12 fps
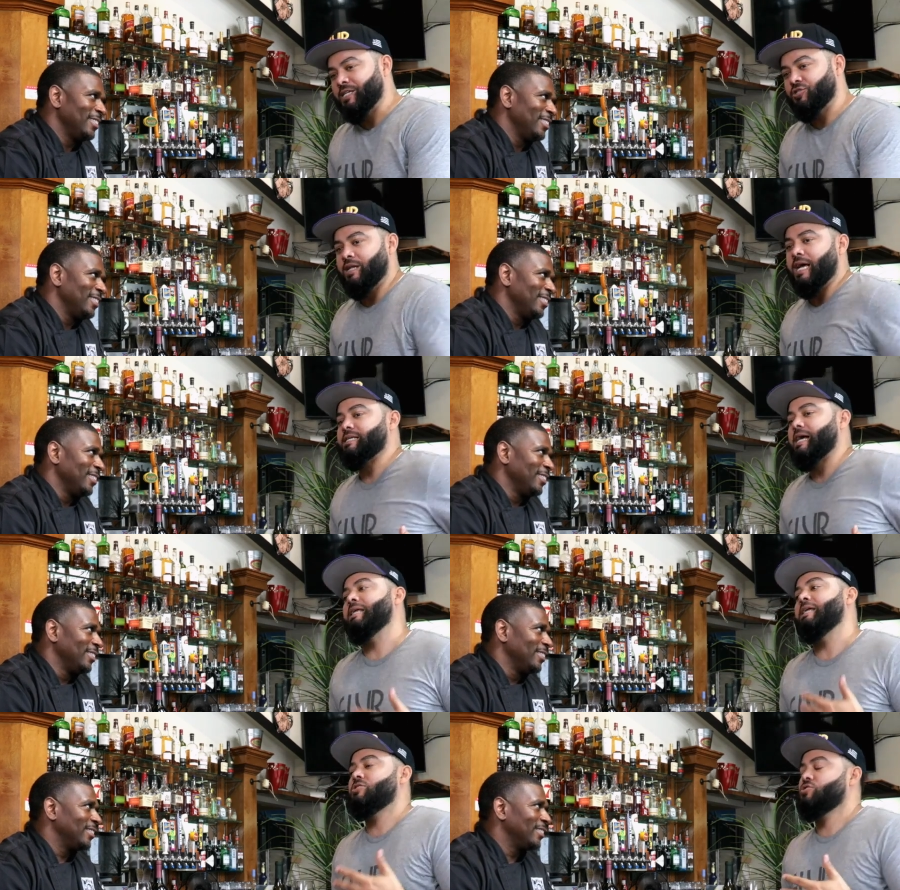Speaker 1: so next
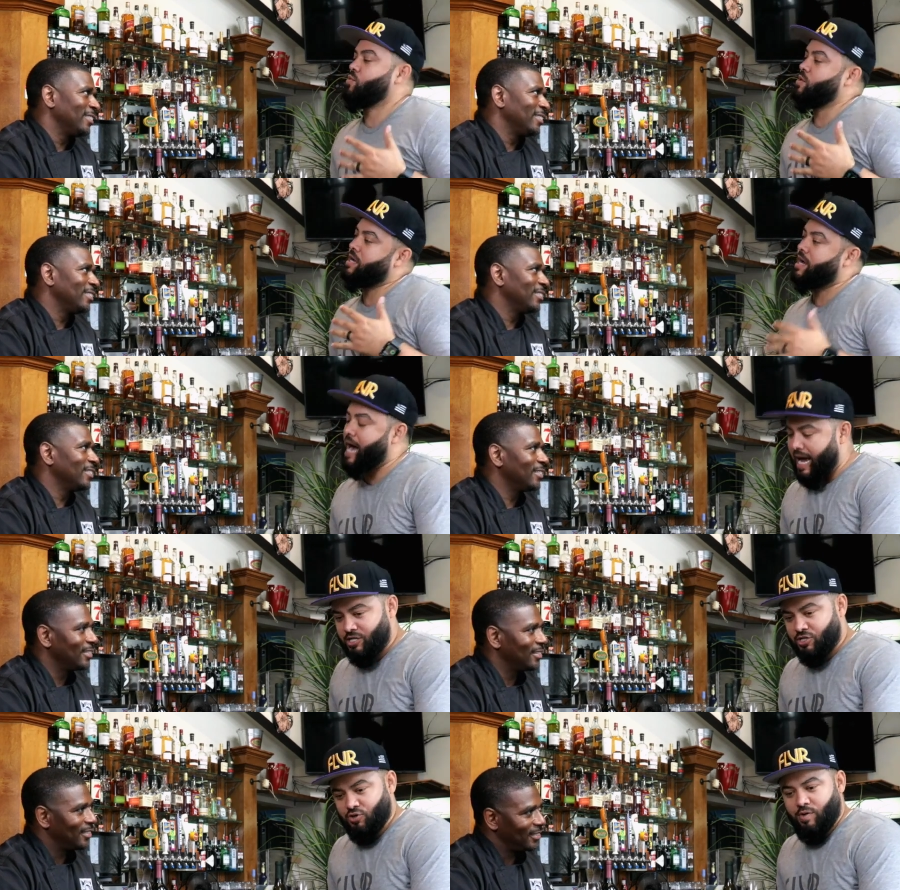I need to do what
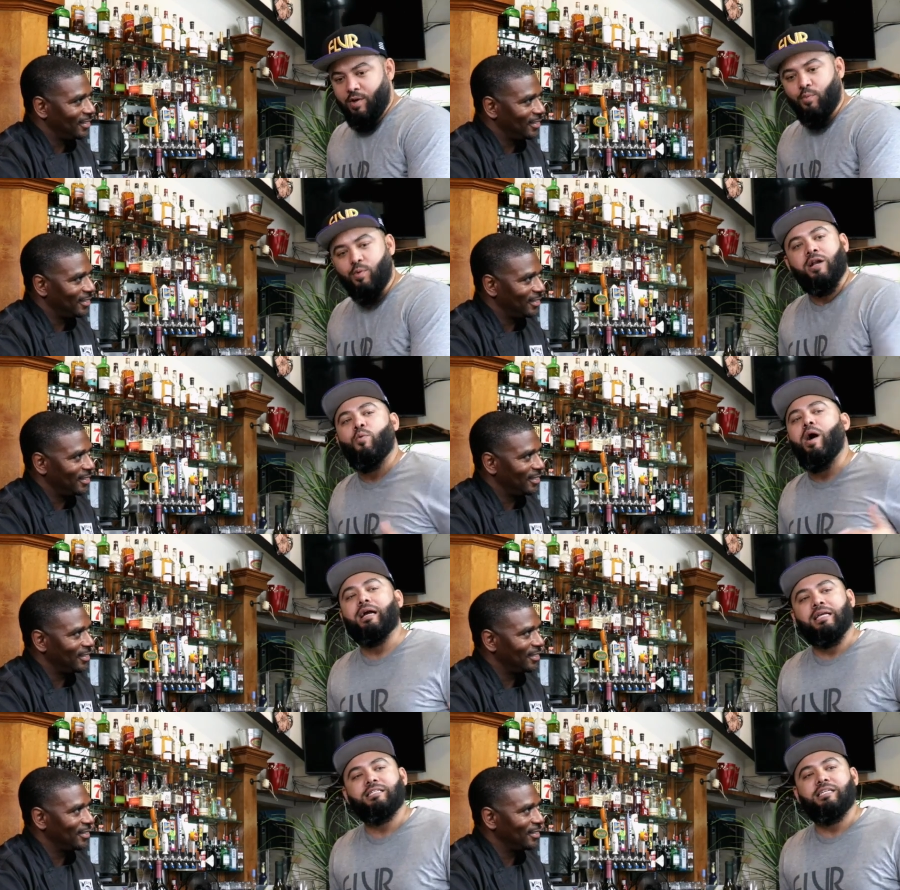I do, and we're gonna
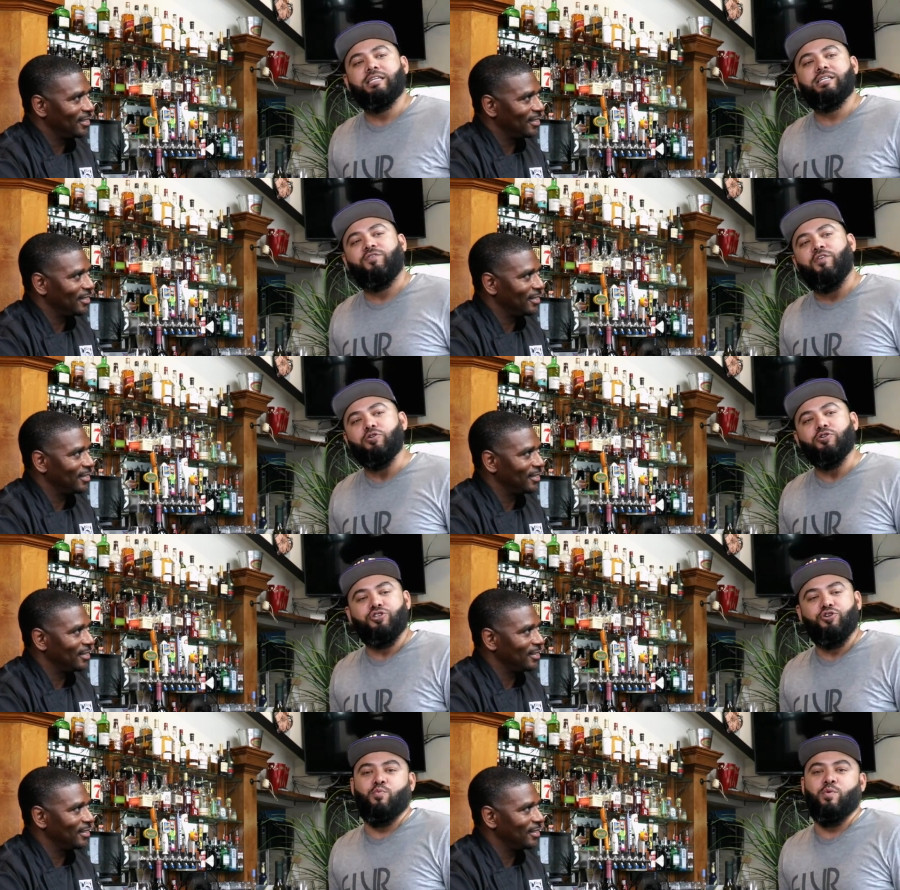walk into this photo
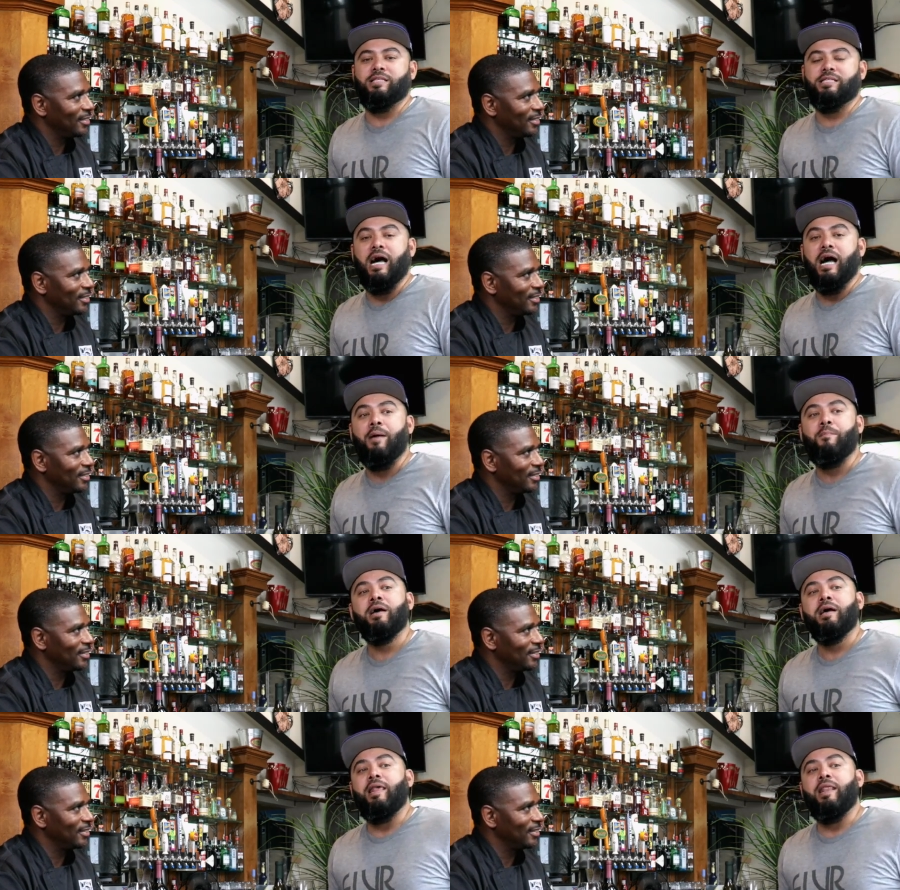shoot one
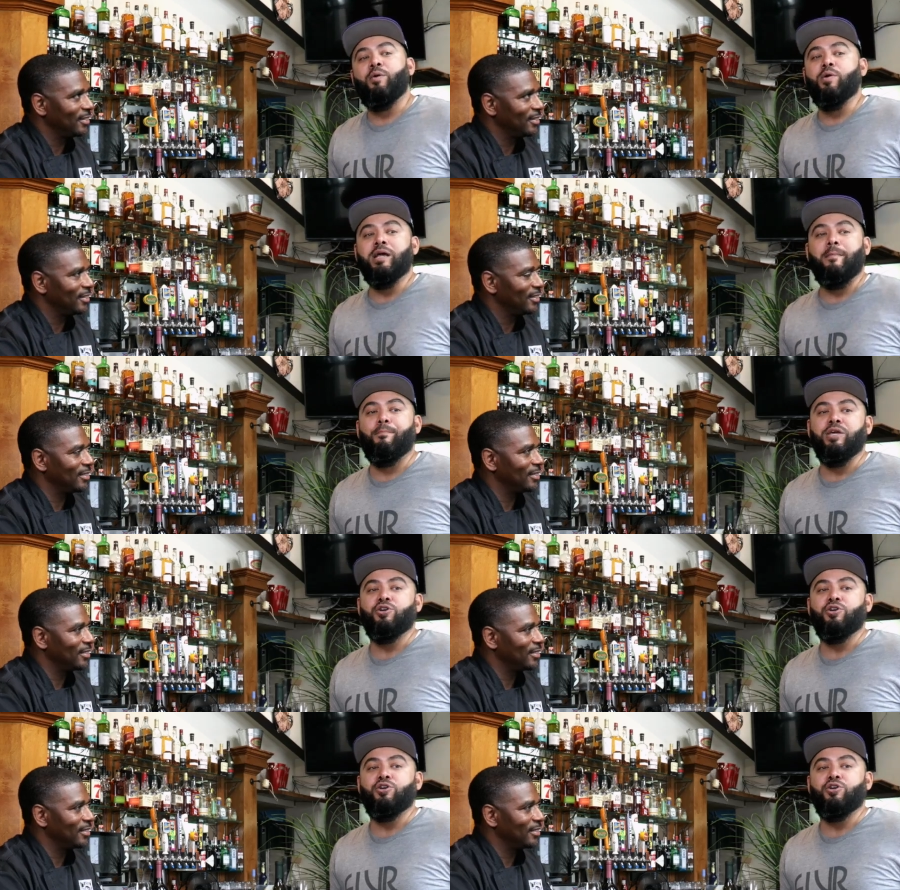time, and then we're gonna bring